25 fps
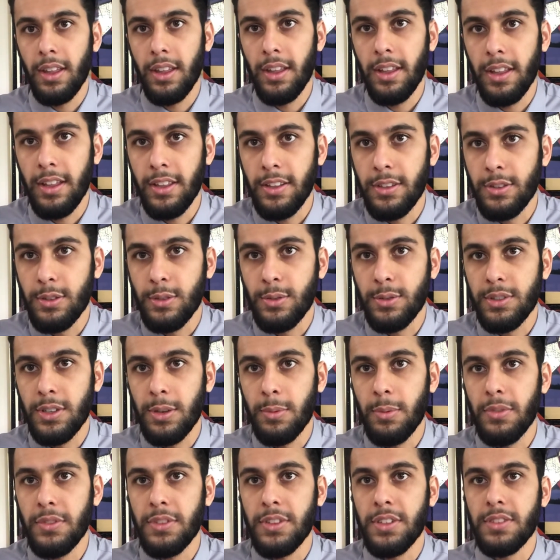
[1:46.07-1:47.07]
into some
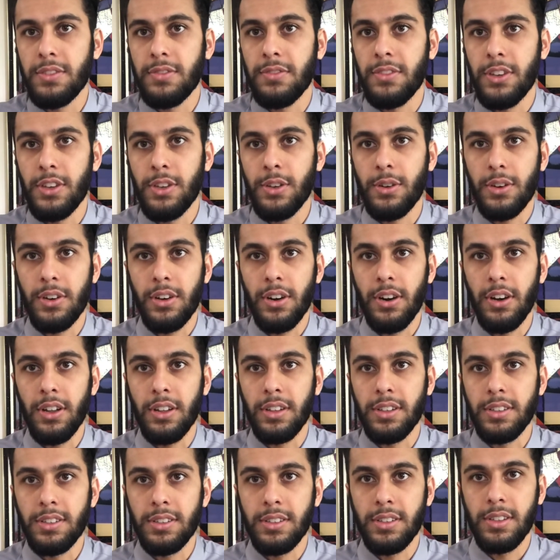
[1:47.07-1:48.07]
of these video
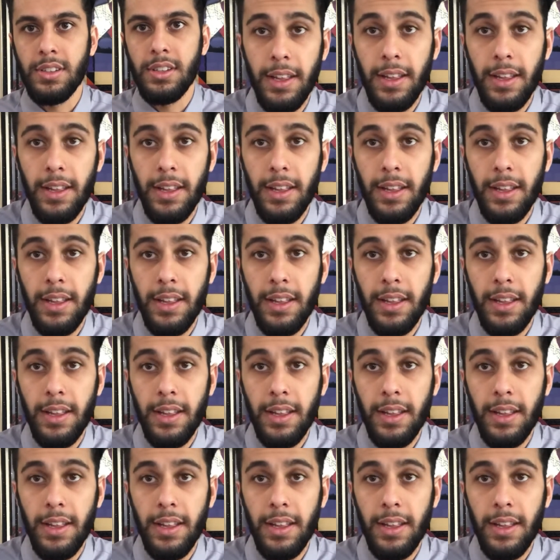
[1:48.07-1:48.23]
calls.